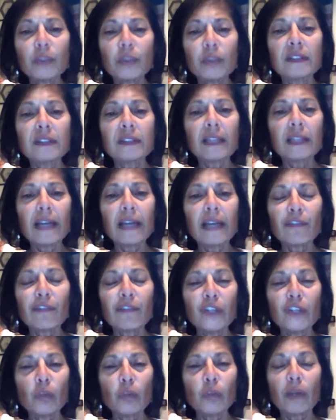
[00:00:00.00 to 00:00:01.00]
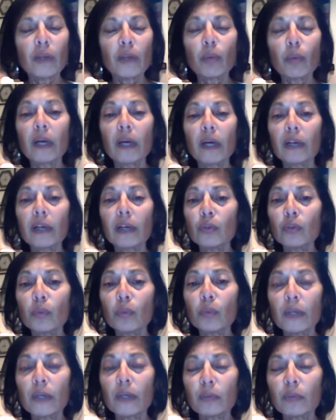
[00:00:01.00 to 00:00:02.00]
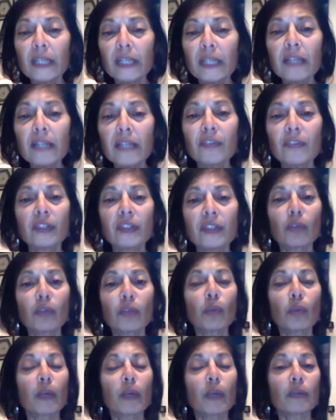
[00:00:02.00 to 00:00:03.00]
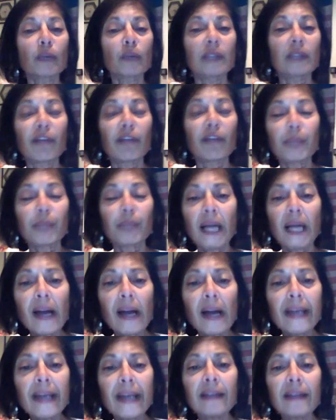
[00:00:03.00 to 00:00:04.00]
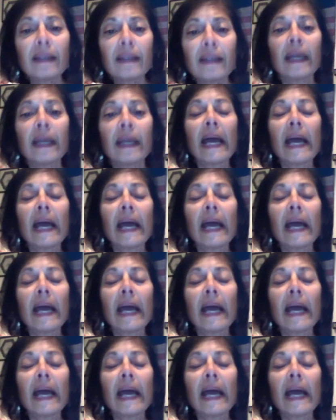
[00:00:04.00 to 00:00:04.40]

What's it like for you? Are you the one who leaves? Are you the one who's left behind?